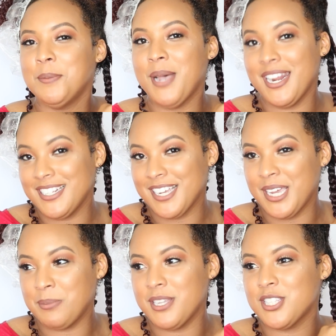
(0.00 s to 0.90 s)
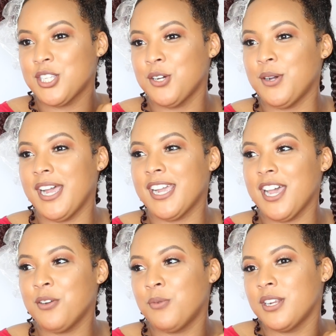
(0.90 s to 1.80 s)
body type, and so I
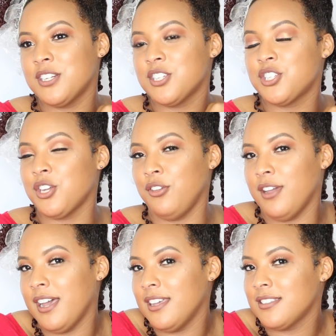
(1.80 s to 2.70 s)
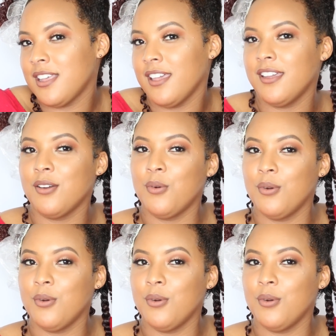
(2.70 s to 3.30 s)
kind of want to just show you guys, like,